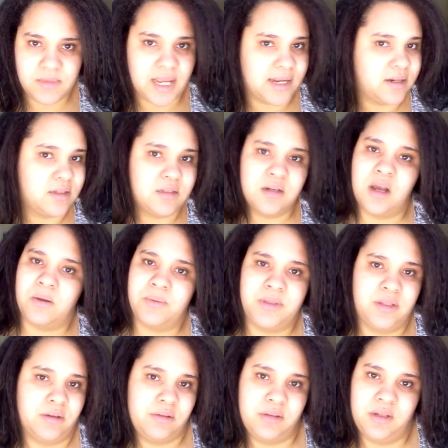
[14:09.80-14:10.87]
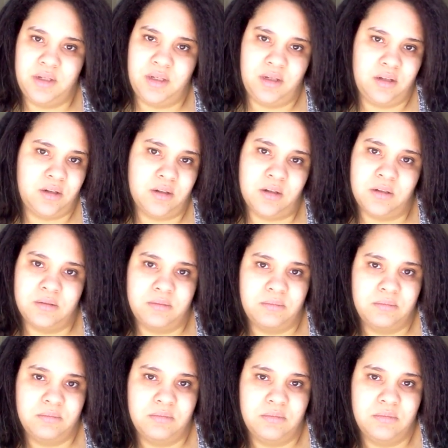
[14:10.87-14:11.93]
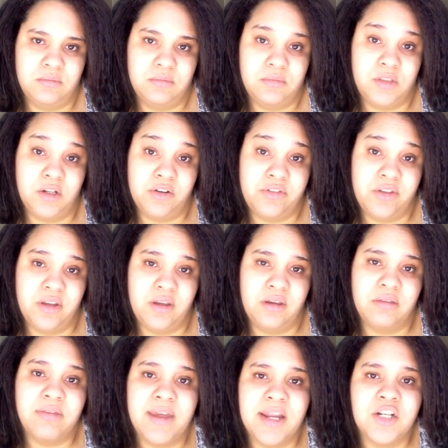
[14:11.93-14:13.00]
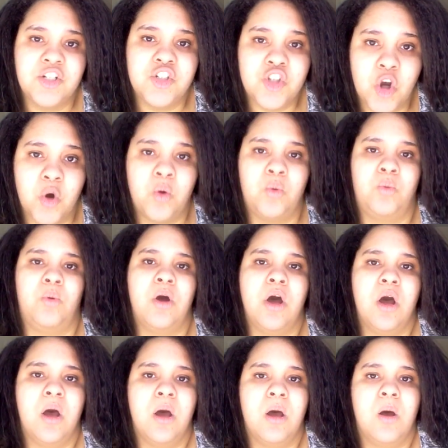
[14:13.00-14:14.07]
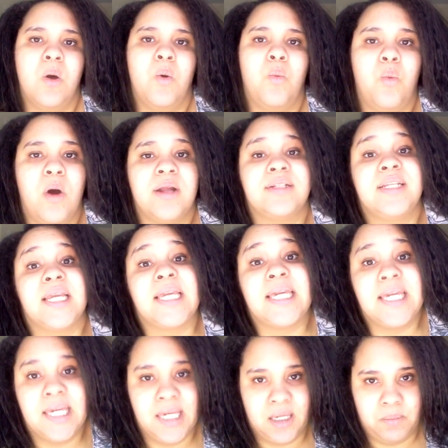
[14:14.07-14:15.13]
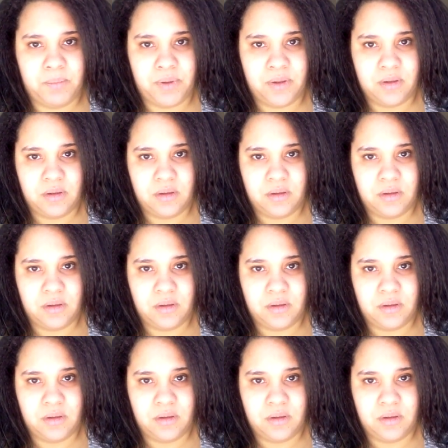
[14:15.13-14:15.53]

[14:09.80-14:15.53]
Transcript: That is not what they're thinking at all. They're thinking they don't want to keep